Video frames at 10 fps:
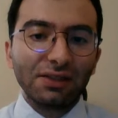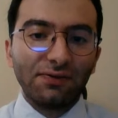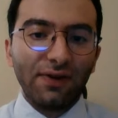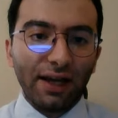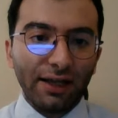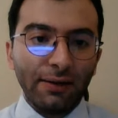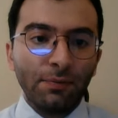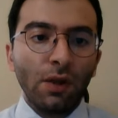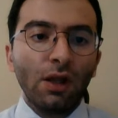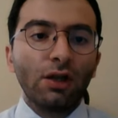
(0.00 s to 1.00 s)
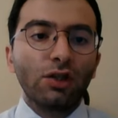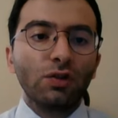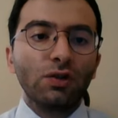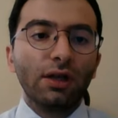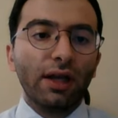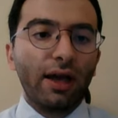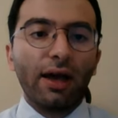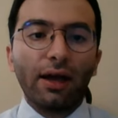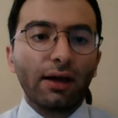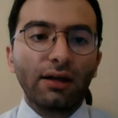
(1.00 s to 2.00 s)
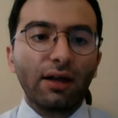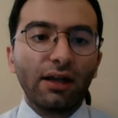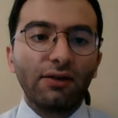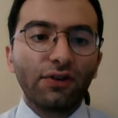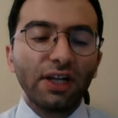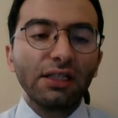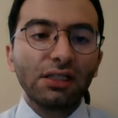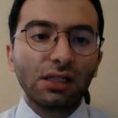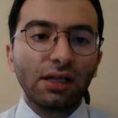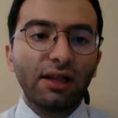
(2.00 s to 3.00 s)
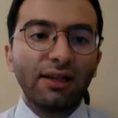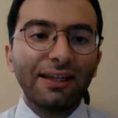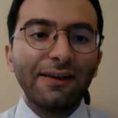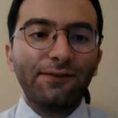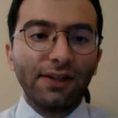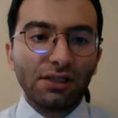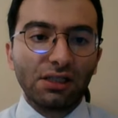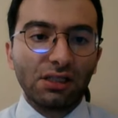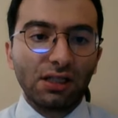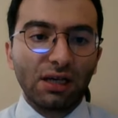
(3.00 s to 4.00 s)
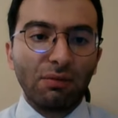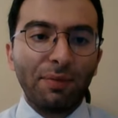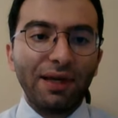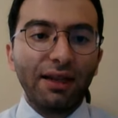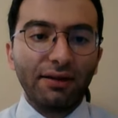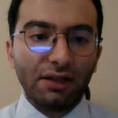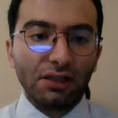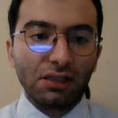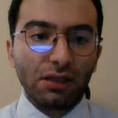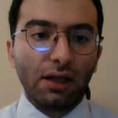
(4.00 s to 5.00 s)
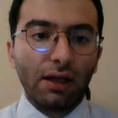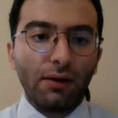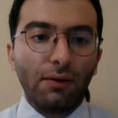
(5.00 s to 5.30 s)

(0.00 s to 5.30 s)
way to uh, kind of increase the defense capabilities uh,